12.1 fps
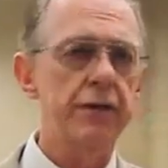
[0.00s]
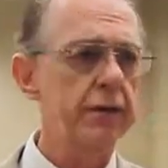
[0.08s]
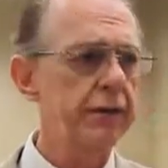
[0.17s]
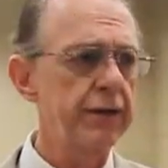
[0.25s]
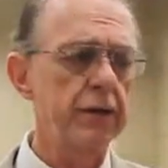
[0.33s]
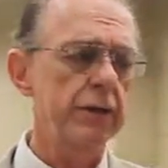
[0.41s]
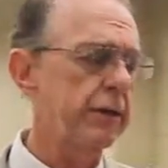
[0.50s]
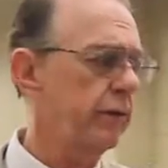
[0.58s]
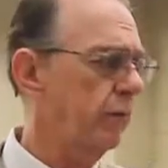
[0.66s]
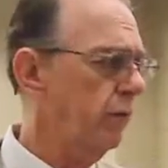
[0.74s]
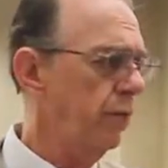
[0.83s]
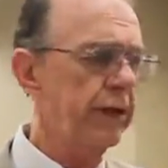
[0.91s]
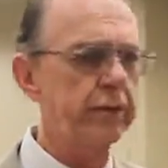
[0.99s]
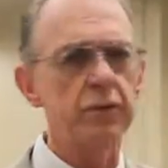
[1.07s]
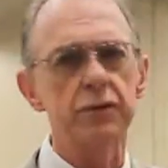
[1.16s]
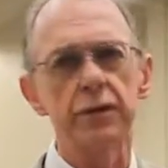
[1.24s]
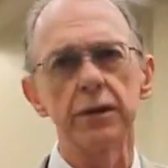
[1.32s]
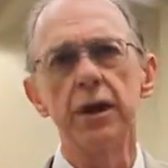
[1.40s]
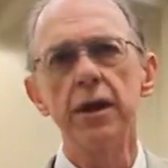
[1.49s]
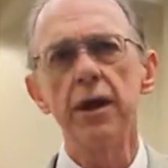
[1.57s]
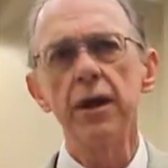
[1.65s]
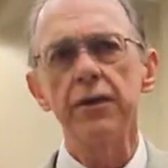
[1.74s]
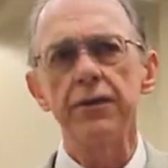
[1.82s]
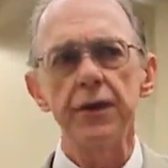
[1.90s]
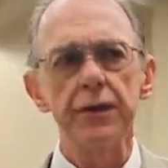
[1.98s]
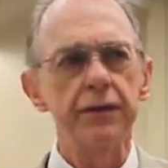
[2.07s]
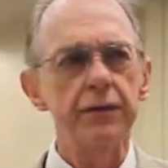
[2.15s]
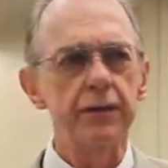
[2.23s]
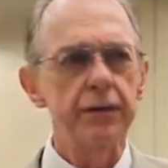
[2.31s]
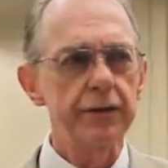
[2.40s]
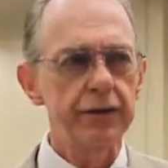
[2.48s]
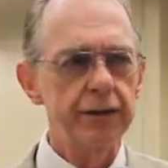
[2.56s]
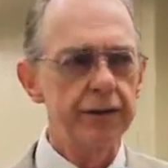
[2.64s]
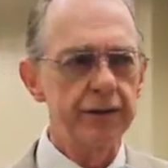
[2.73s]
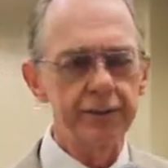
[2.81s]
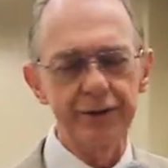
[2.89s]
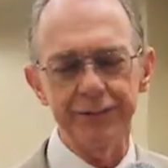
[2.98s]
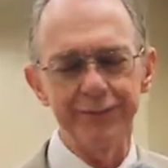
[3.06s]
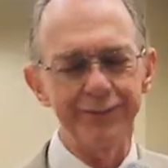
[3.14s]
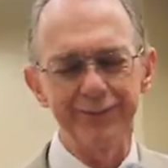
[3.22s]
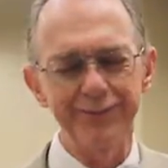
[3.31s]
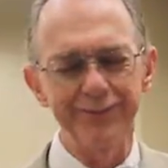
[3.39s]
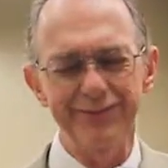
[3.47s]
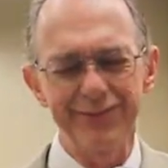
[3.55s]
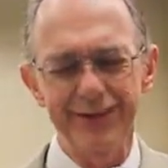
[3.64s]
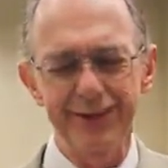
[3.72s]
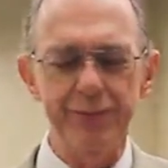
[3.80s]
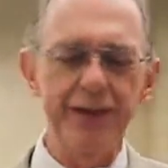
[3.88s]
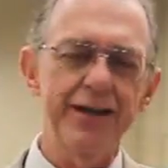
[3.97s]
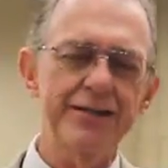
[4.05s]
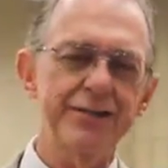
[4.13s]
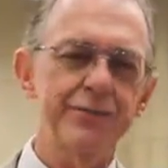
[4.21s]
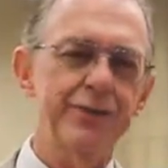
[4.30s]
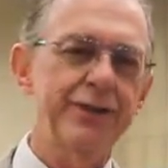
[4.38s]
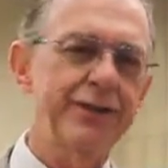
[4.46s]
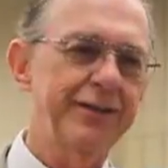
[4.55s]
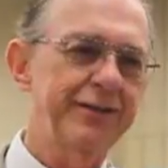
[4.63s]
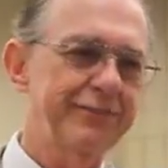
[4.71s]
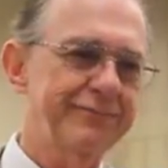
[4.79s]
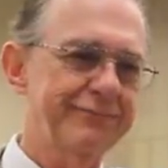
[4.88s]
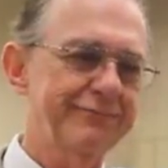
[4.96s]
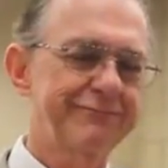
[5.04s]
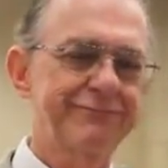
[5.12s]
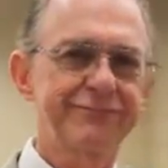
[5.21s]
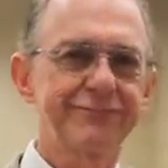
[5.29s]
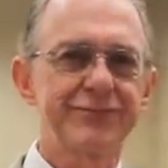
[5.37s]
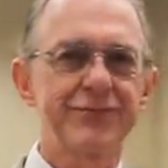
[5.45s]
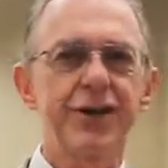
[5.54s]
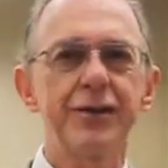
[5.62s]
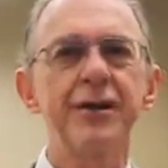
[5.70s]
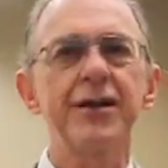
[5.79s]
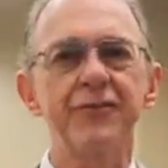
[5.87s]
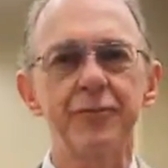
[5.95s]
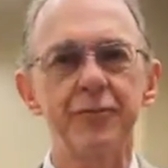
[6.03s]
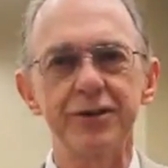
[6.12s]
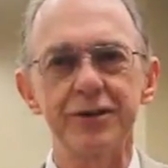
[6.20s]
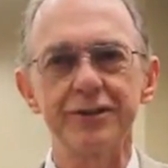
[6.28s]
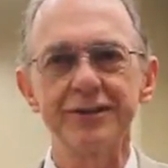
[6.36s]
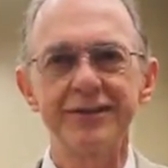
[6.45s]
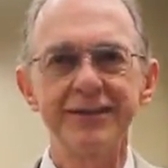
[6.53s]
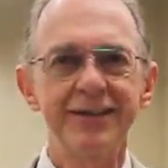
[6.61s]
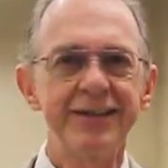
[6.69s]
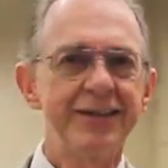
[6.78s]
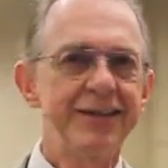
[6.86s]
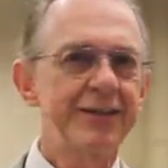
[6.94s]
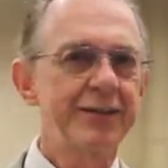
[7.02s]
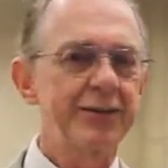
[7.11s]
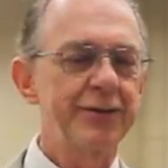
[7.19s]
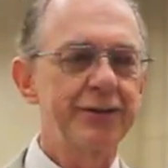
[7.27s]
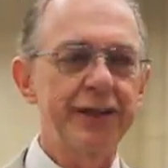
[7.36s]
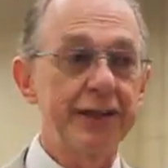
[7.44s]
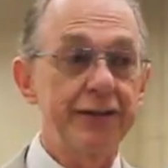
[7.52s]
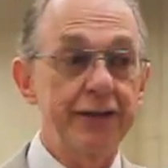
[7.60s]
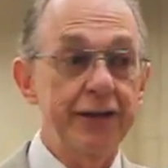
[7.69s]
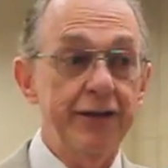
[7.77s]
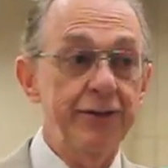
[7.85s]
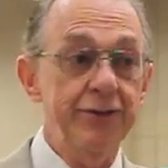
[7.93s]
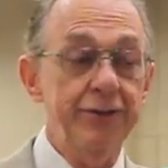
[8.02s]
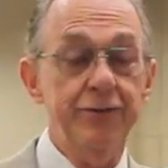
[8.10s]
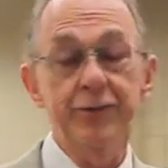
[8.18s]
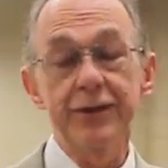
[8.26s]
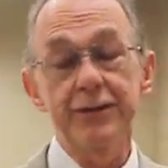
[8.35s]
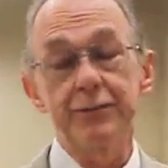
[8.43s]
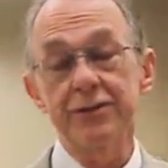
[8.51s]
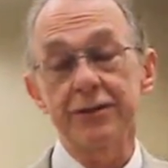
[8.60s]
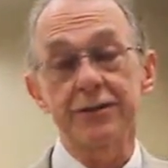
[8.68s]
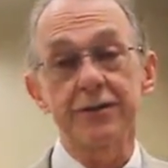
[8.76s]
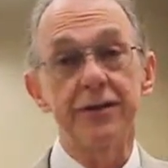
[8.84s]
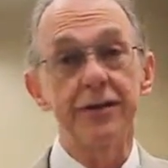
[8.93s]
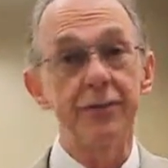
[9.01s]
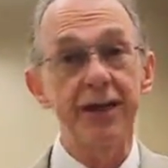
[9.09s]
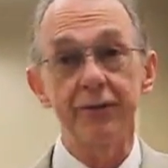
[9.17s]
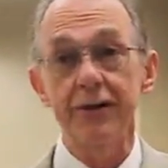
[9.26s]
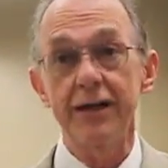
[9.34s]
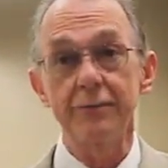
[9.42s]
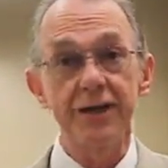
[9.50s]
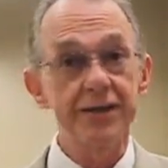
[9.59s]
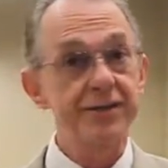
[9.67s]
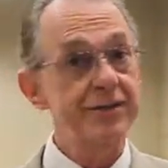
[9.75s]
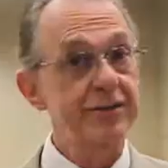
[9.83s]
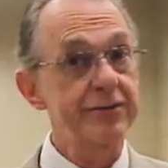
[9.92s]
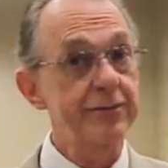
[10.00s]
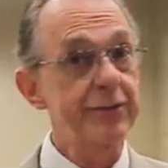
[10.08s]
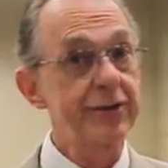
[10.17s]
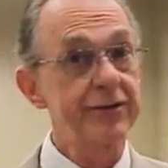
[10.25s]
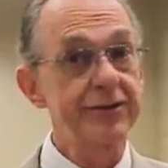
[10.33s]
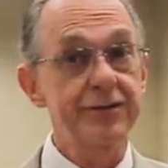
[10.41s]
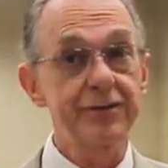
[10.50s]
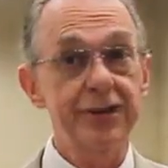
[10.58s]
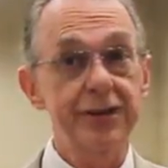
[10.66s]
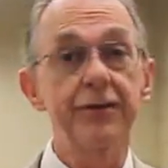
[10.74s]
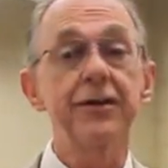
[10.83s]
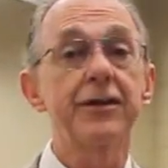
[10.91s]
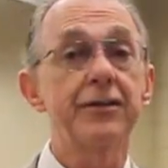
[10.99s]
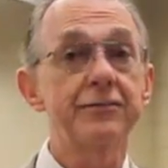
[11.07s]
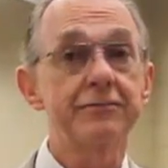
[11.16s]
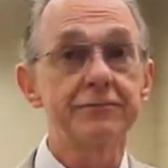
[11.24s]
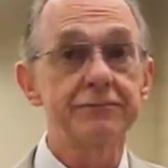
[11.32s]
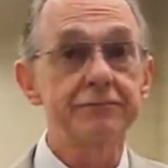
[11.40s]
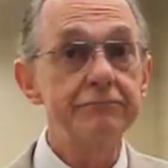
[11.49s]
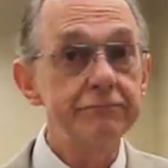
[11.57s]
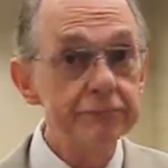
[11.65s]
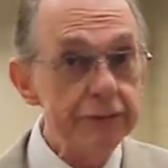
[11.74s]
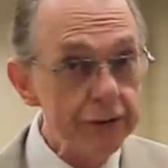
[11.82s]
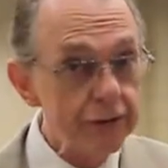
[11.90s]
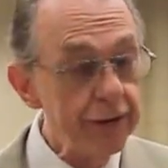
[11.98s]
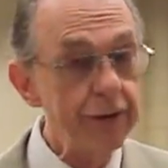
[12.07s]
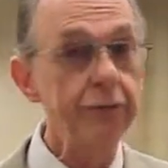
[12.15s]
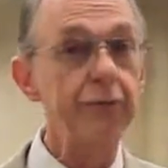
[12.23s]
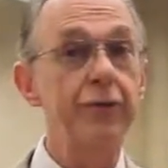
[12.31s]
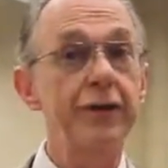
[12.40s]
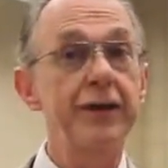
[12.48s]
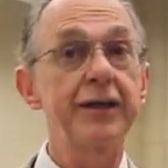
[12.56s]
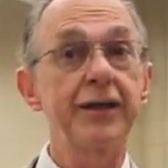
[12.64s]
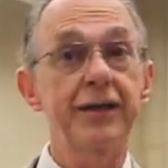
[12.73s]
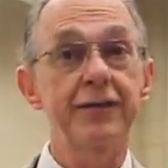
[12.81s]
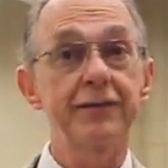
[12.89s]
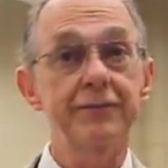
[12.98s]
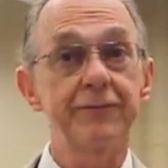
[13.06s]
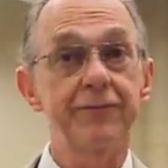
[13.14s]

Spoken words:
They're learning way more than, you know, I mean, in the past we taught them out of a book, you know, and you can read a book all about riding a bicycle, but until you get on it, you don't really get it.